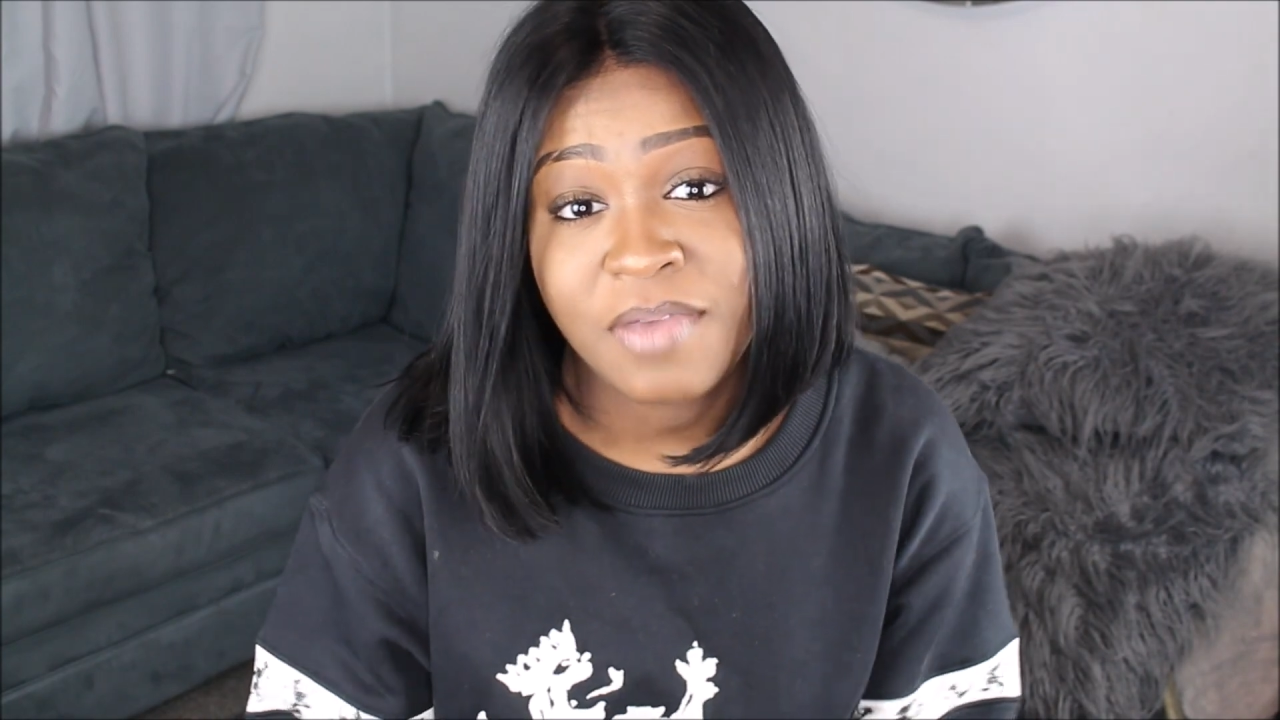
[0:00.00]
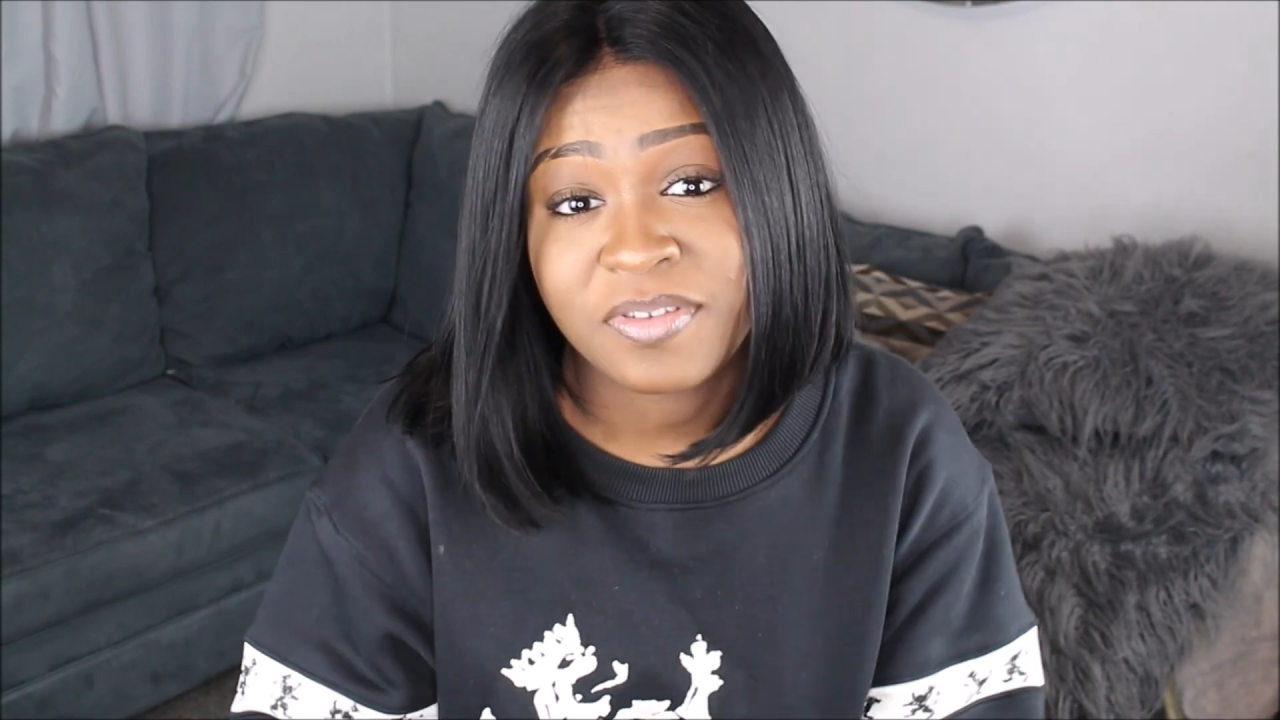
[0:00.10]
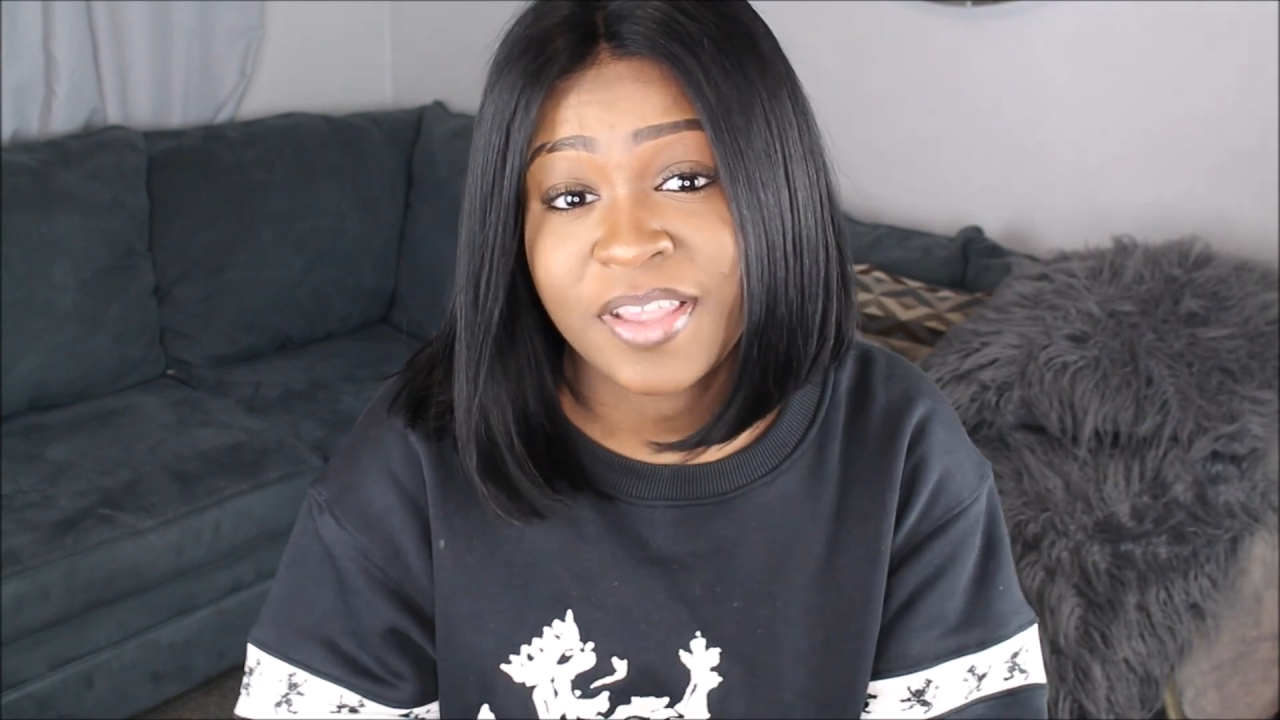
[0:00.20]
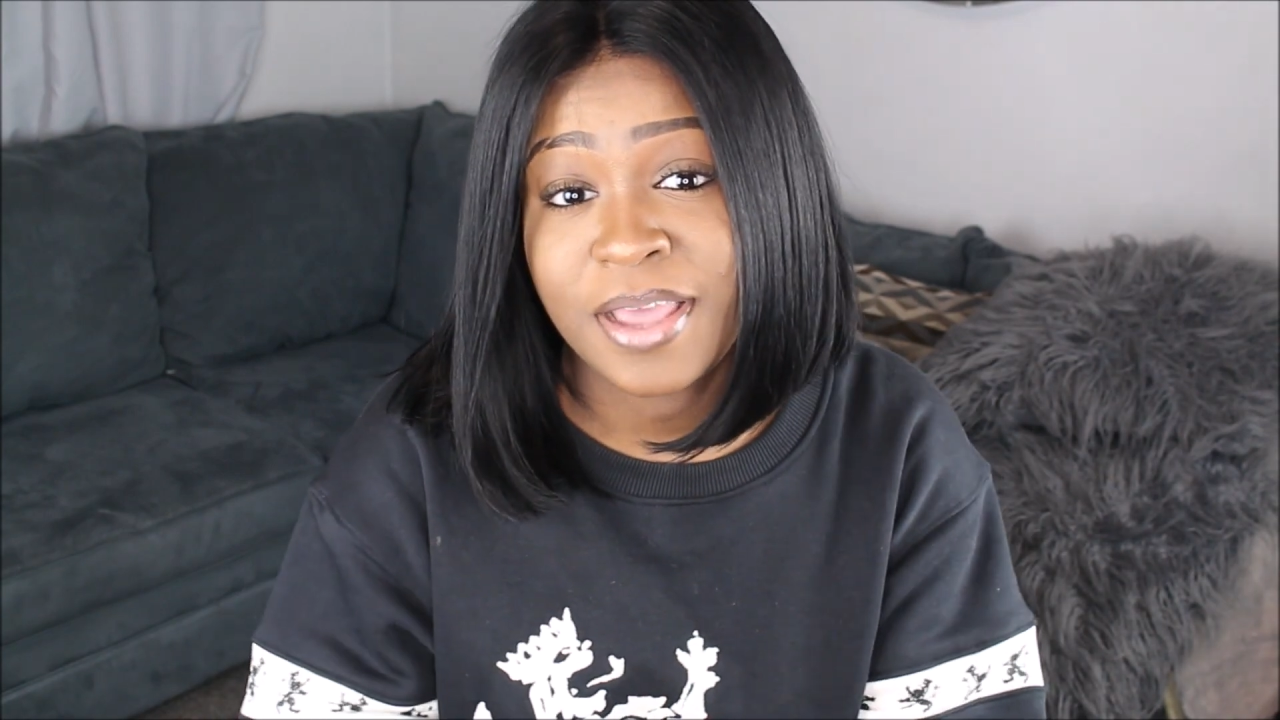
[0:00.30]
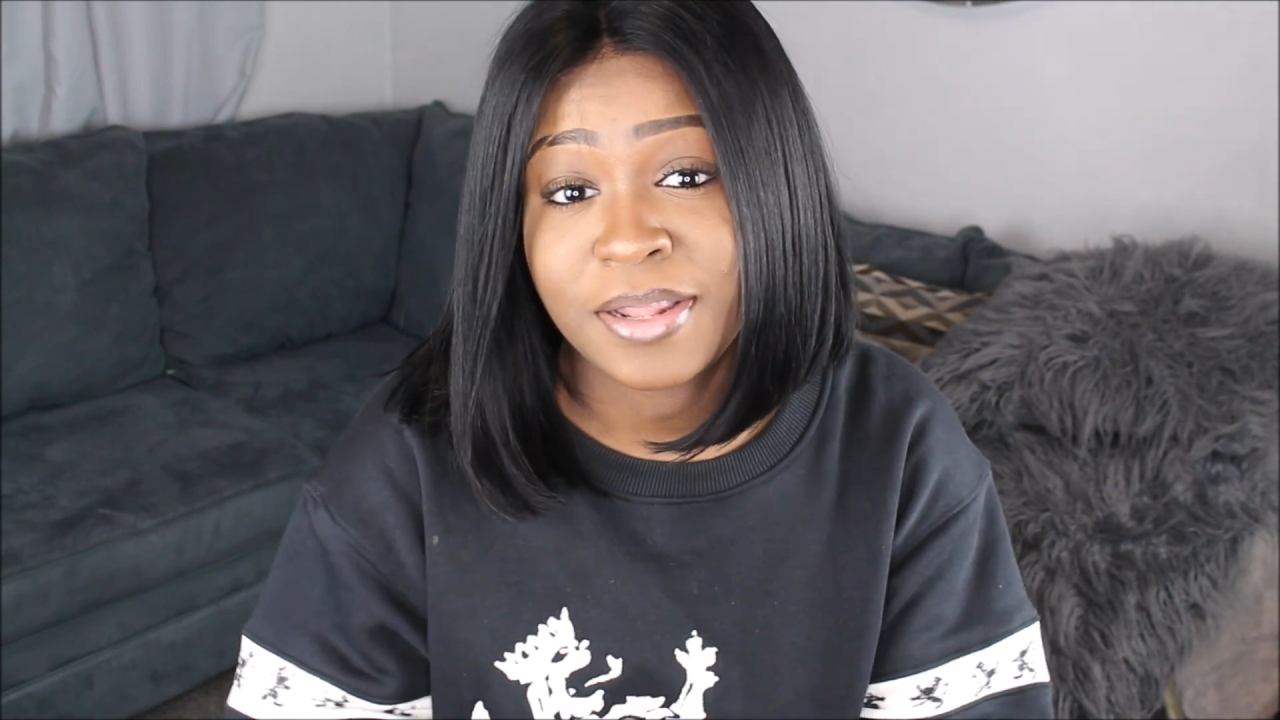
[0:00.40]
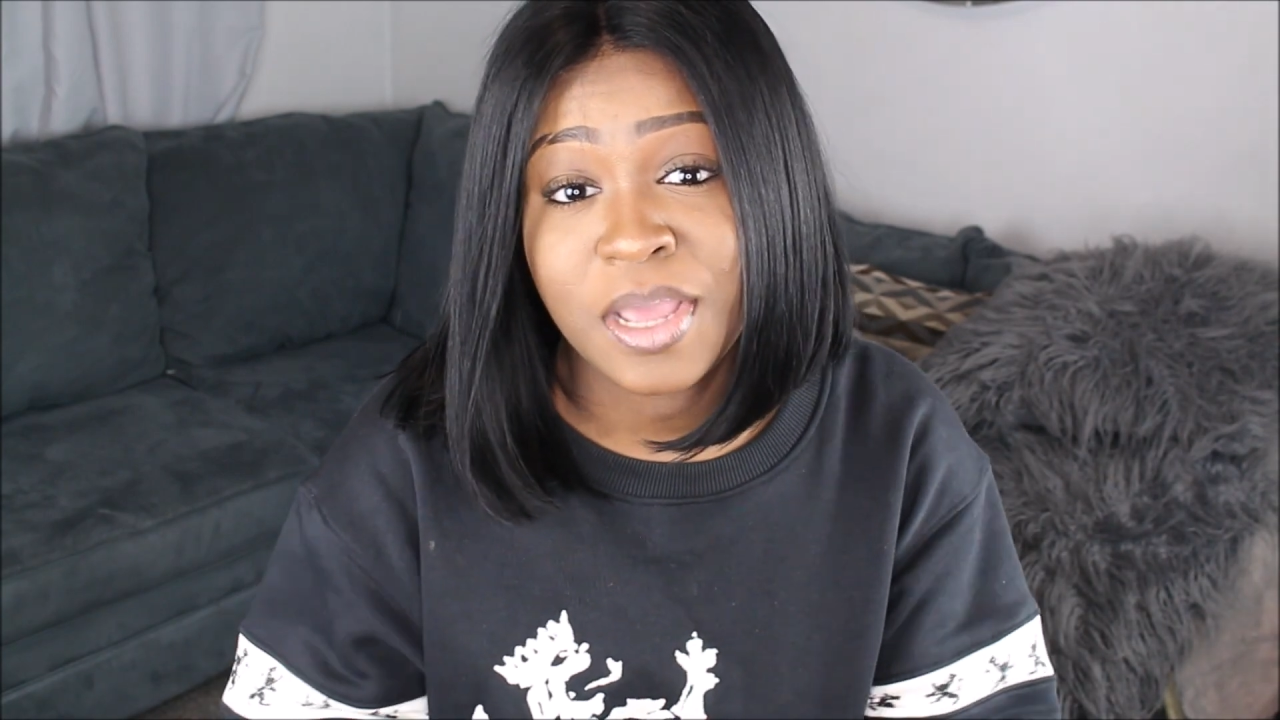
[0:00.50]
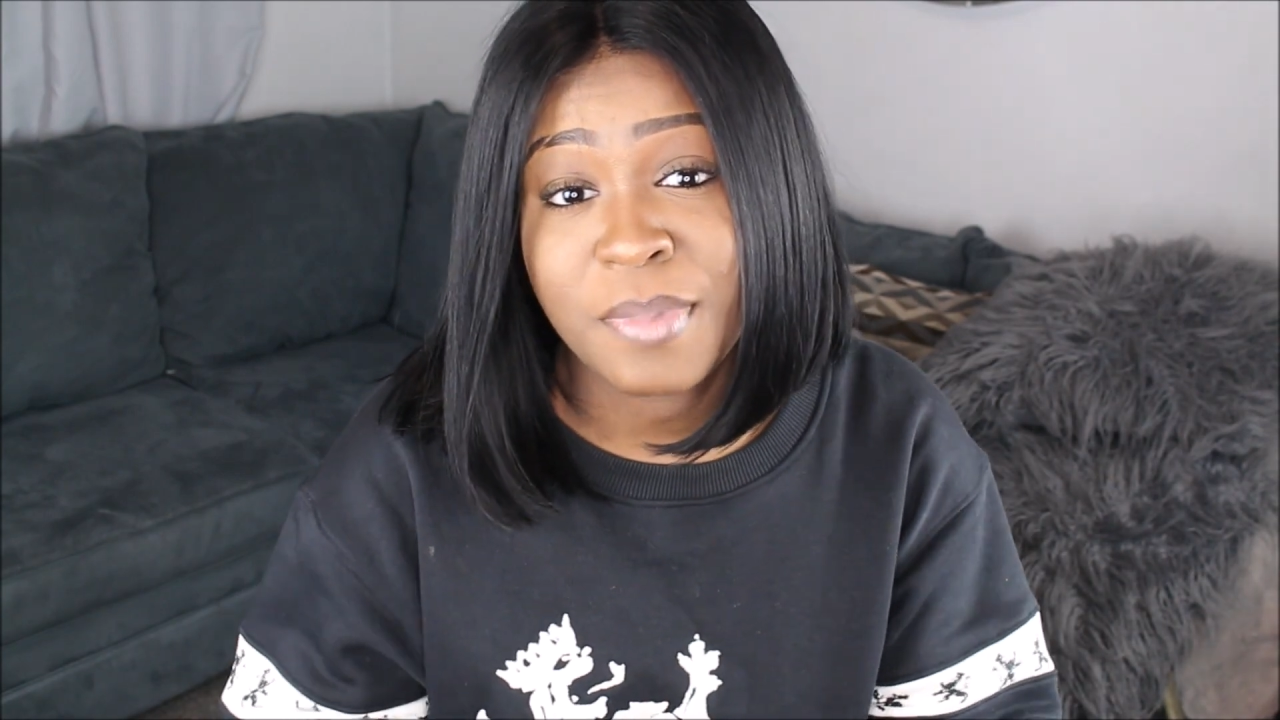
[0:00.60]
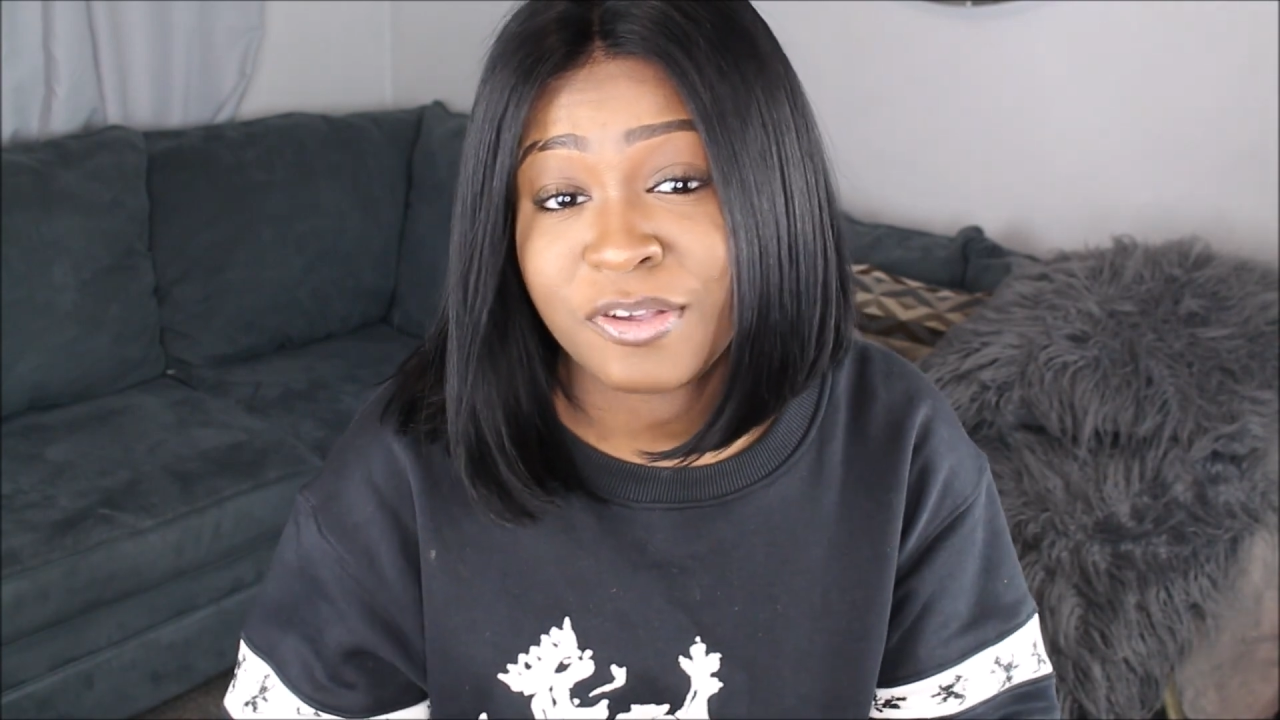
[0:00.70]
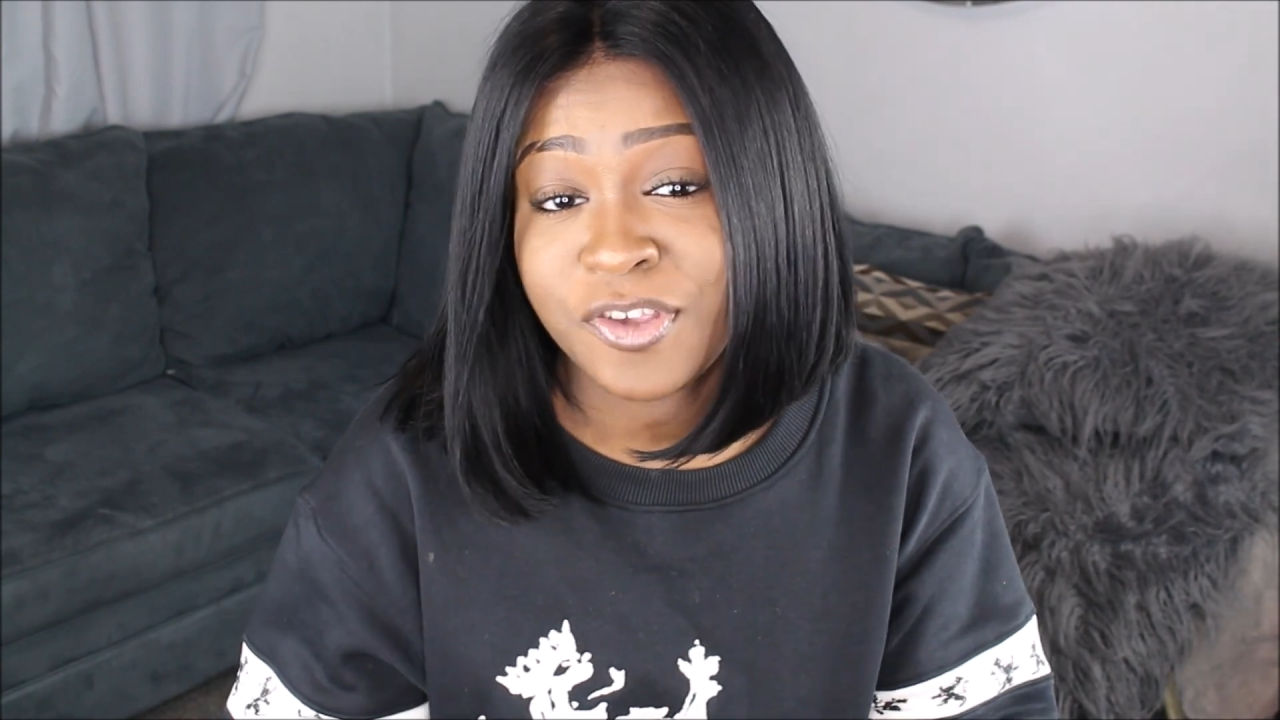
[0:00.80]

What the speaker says: even say anything about